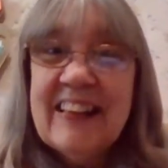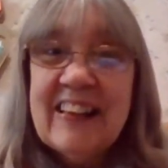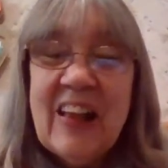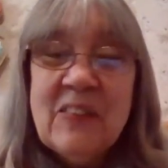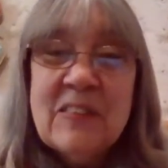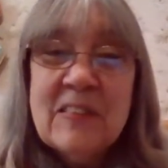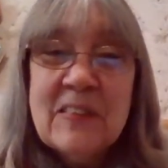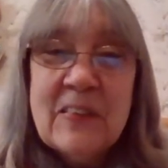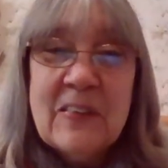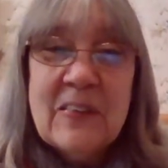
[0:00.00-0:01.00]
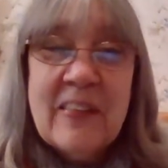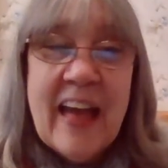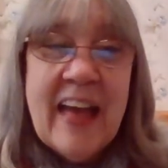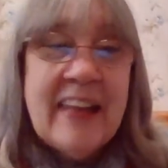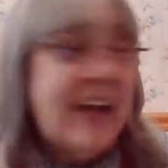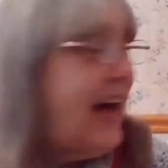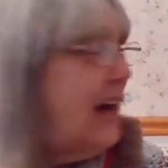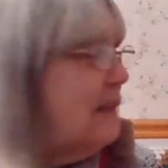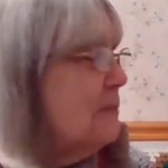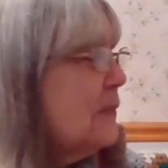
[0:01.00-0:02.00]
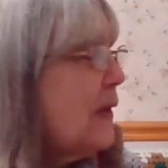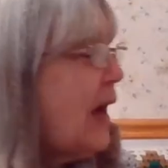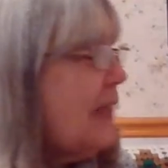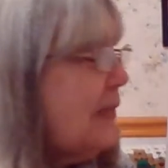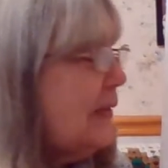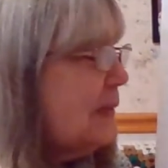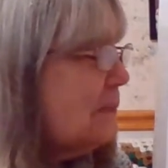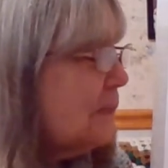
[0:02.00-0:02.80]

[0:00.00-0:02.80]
closer than a brother.